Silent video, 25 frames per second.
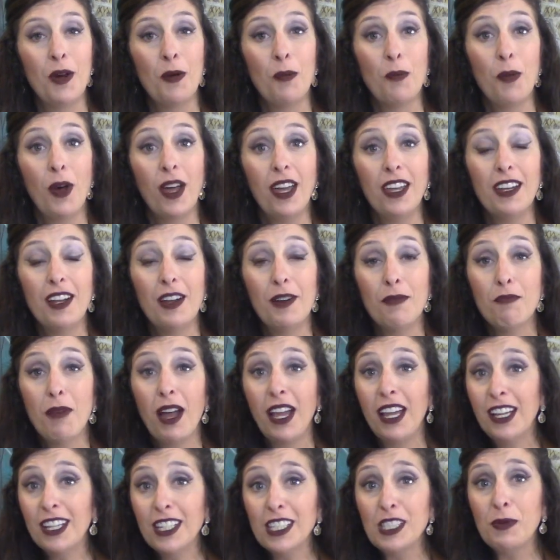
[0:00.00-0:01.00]
But my
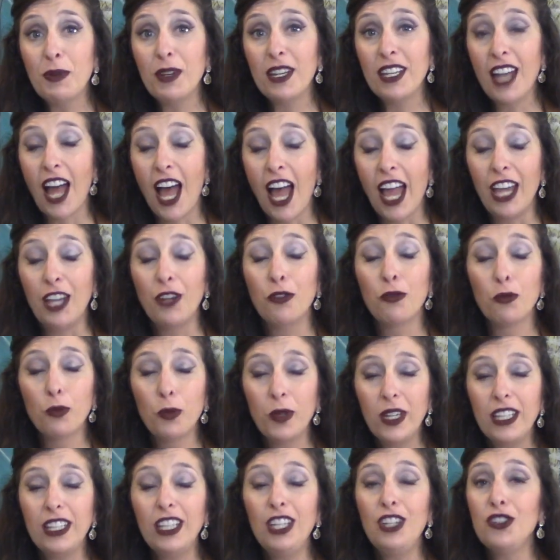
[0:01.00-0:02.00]
husband and I
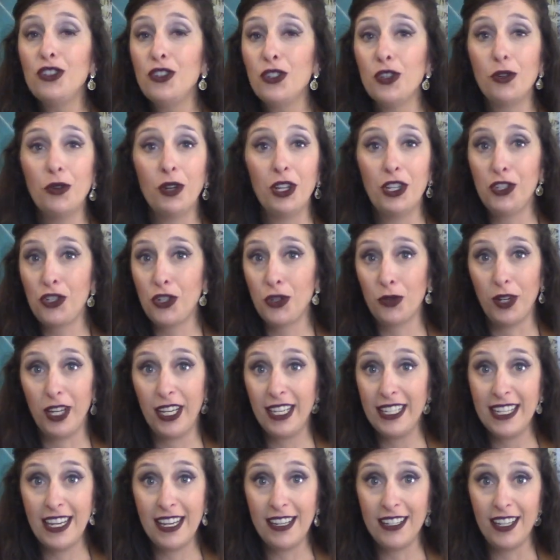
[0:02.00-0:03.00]
really do enjoy
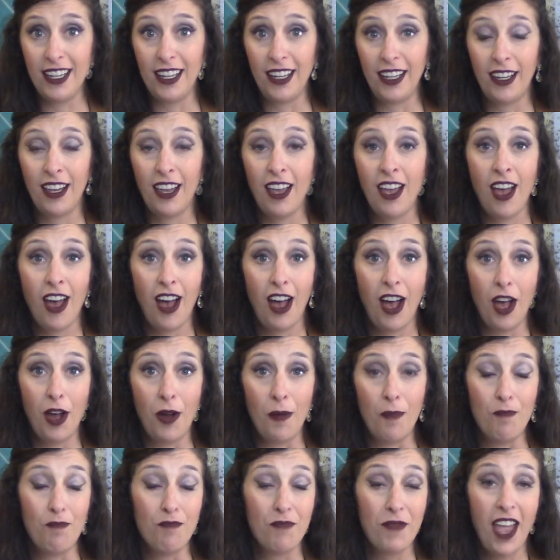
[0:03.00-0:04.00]
attending
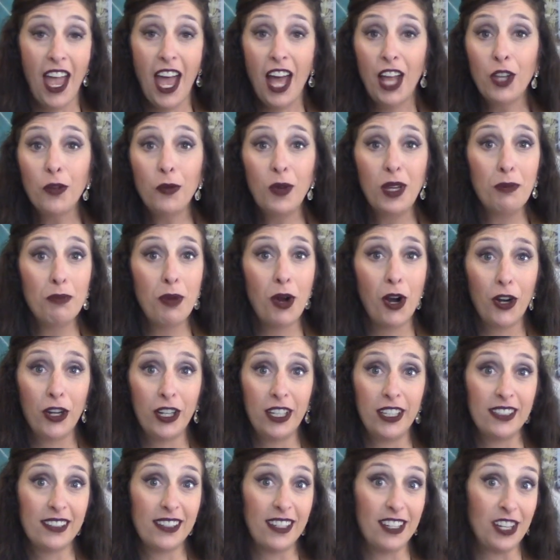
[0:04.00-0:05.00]
Halloween
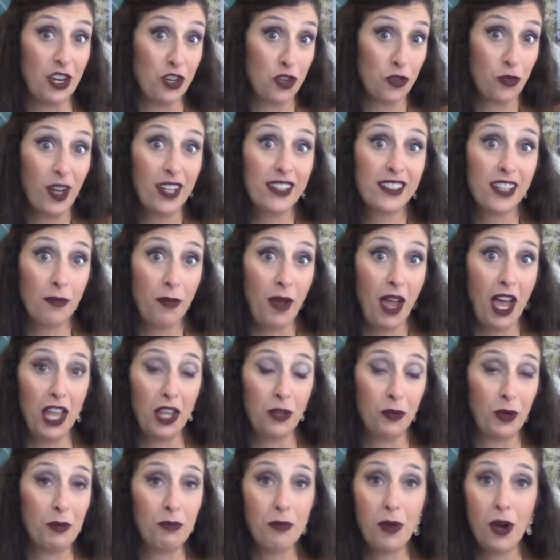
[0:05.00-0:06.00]
parties and dress-up
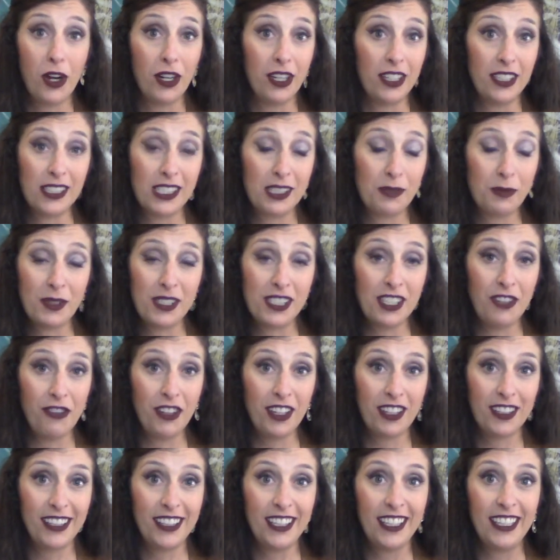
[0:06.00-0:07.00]
Halloween parties
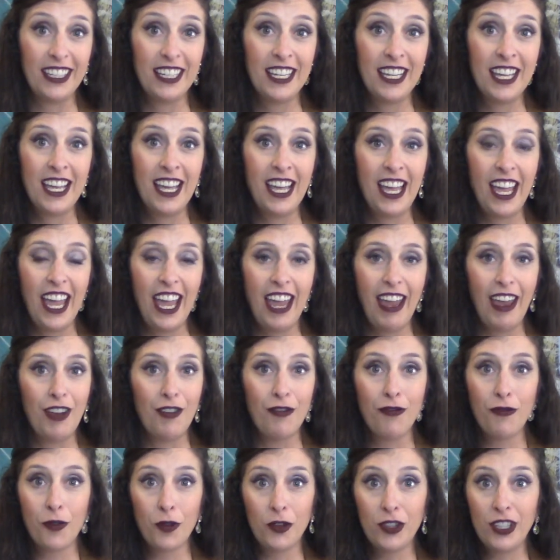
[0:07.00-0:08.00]
specifically.
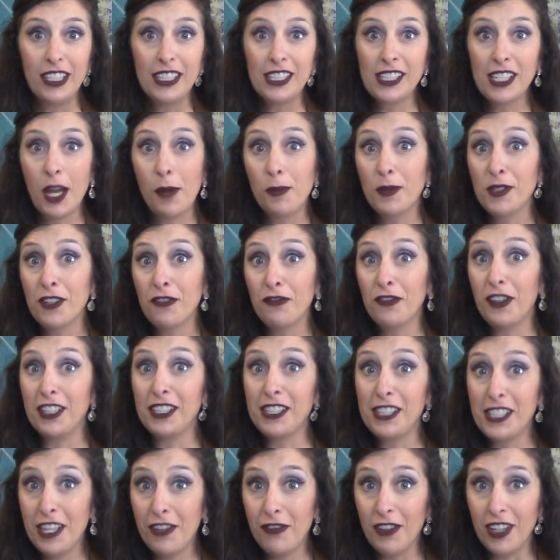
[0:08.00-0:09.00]
And for these types of
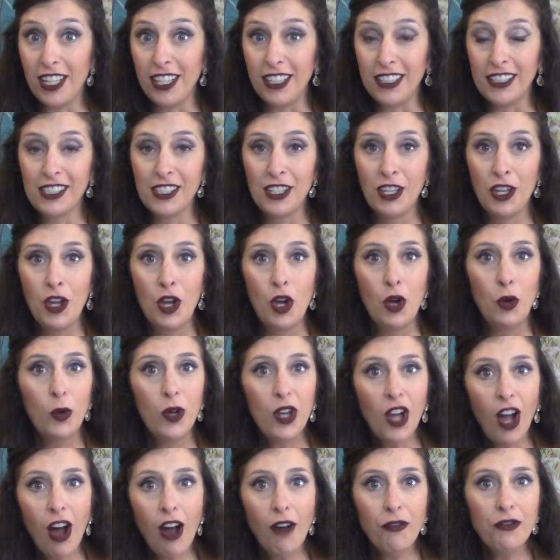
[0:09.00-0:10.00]
festivities,
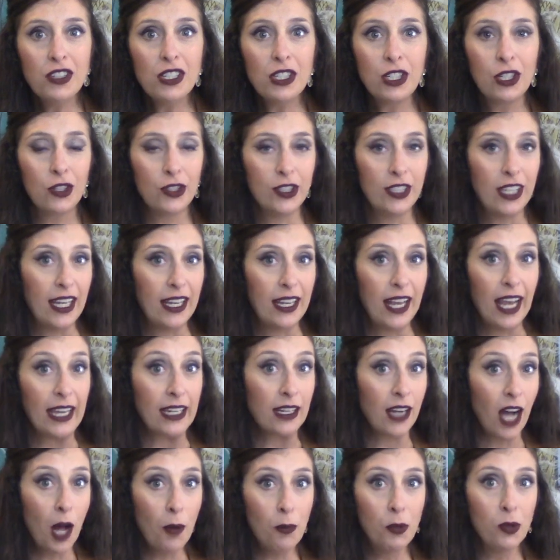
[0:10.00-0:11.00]
we often create a
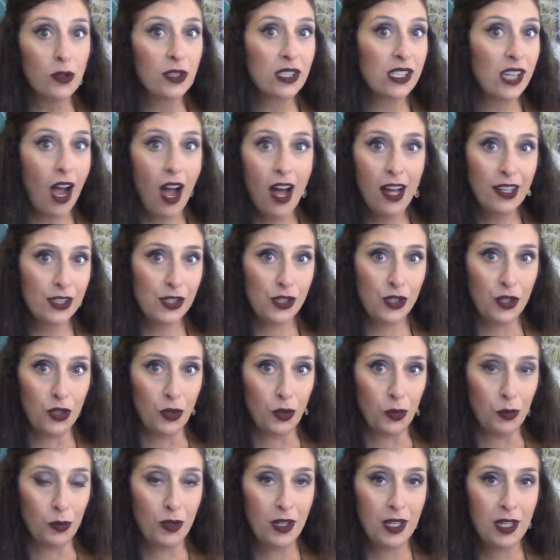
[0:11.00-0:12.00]
couple's
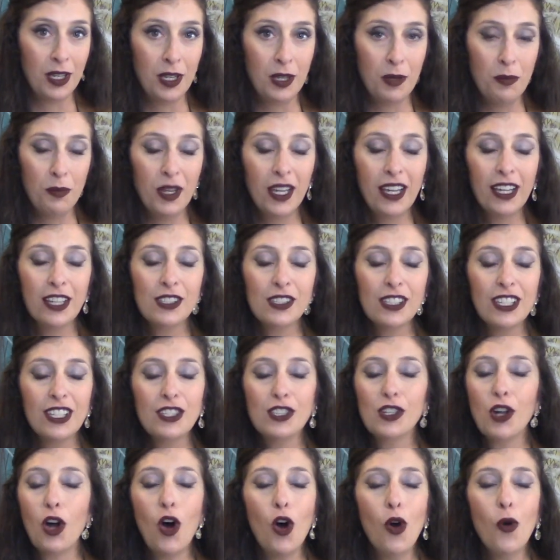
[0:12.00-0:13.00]
costume because
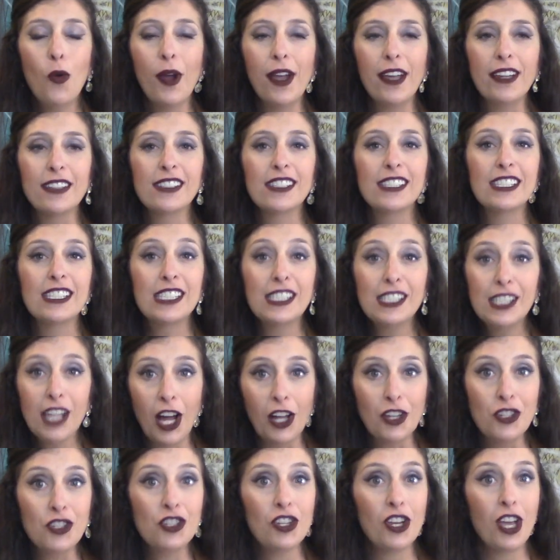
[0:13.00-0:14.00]
it's always
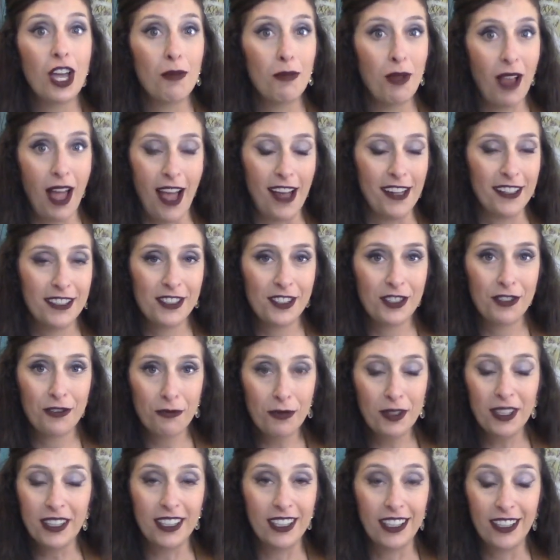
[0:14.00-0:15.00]
such a blast.
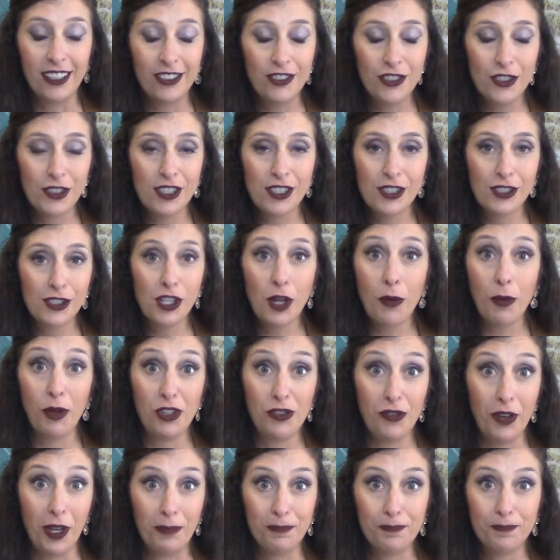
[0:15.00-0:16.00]
Really, just so much
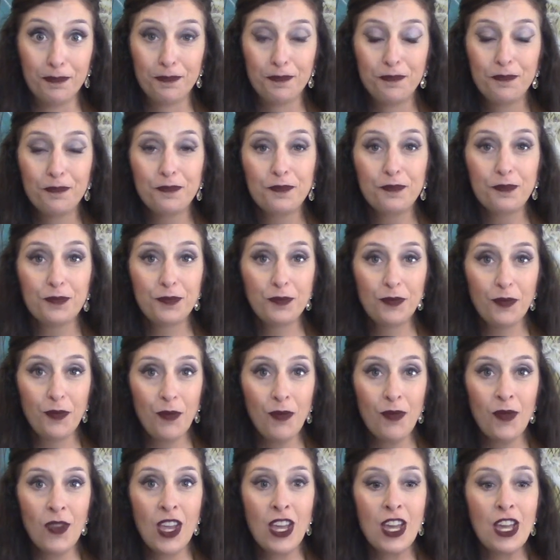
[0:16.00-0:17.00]
fun.
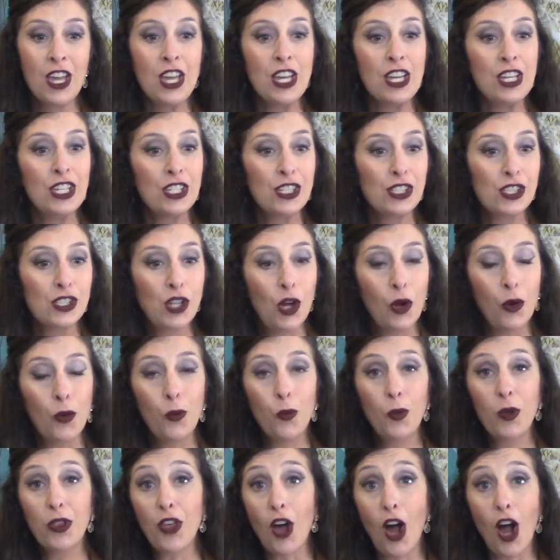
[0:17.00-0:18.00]
So
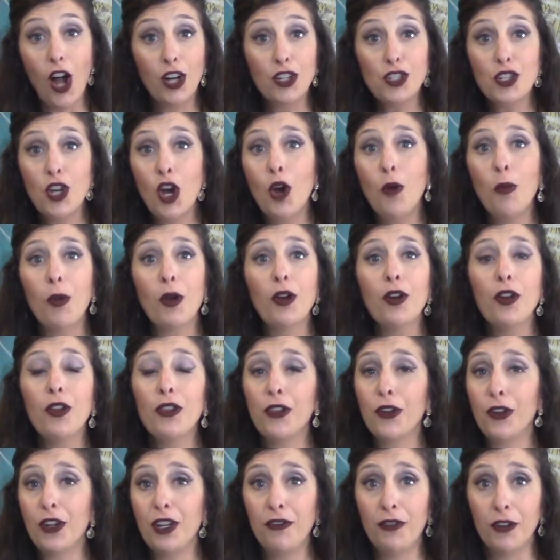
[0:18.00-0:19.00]
with October
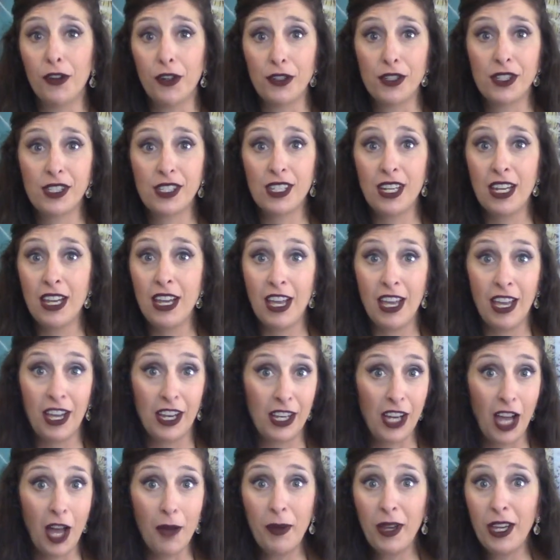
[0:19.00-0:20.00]
31st
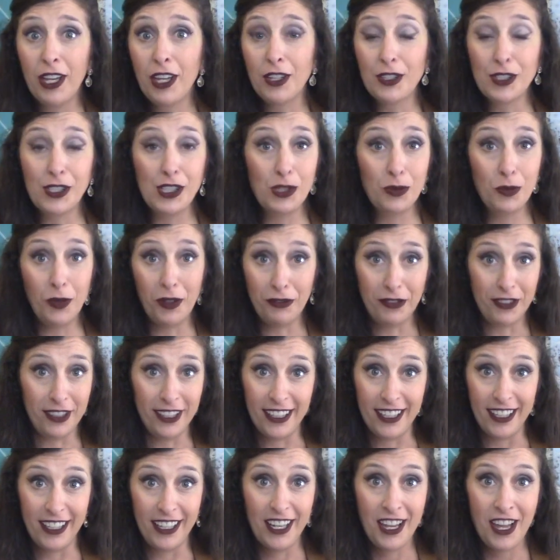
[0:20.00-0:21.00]
coming
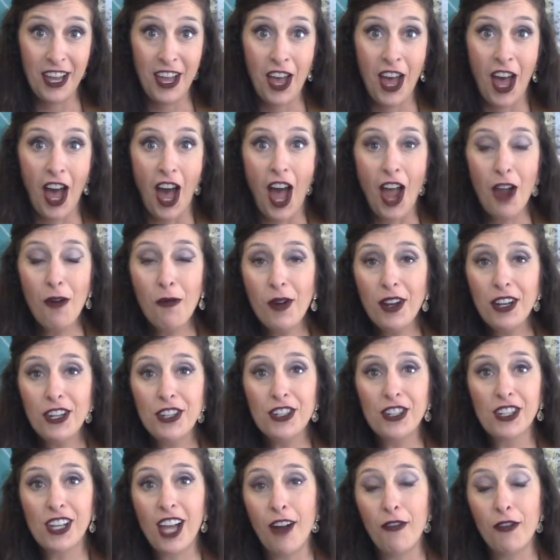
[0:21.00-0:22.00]
swiftly, I wanted
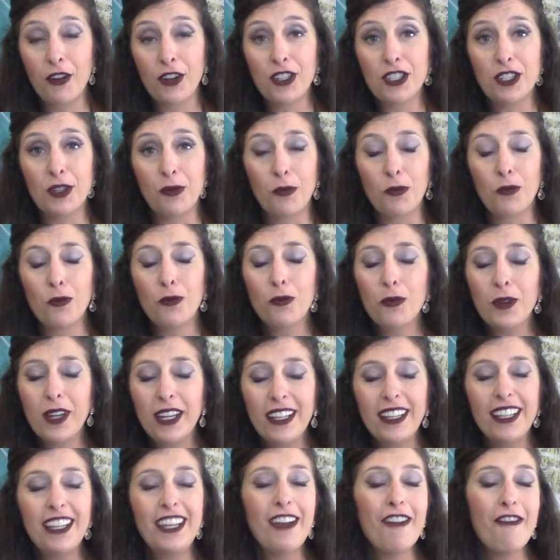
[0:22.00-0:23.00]
to cover some
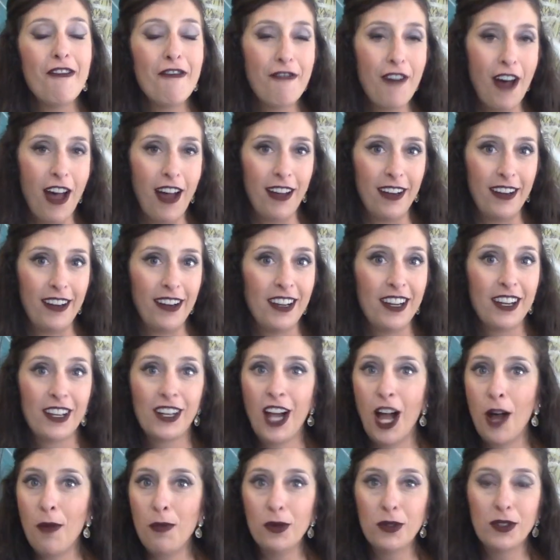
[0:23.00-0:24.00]
really fun
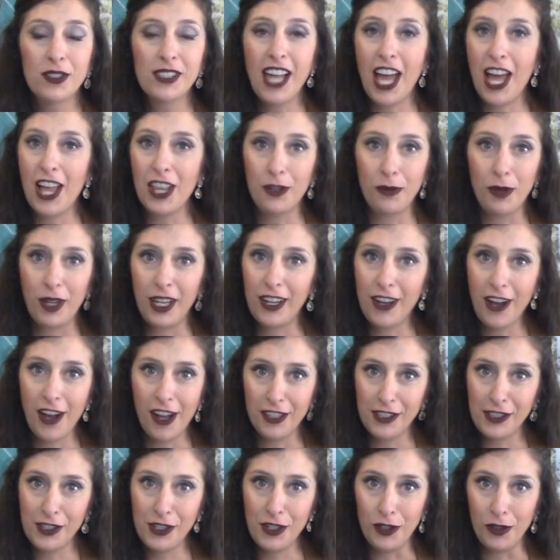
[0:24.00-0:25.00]
couples Halloween
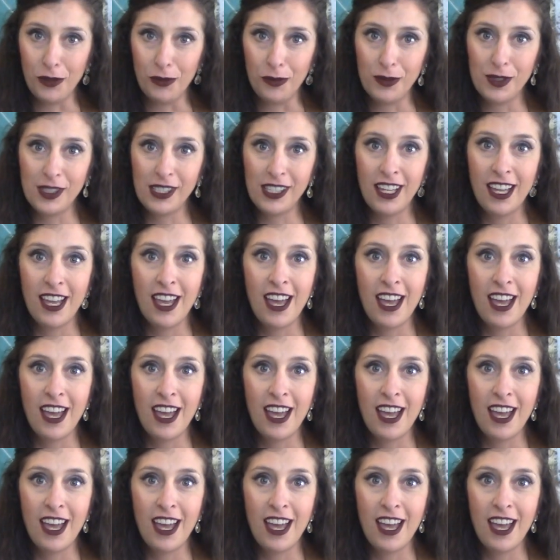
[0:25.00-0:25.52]
costumes.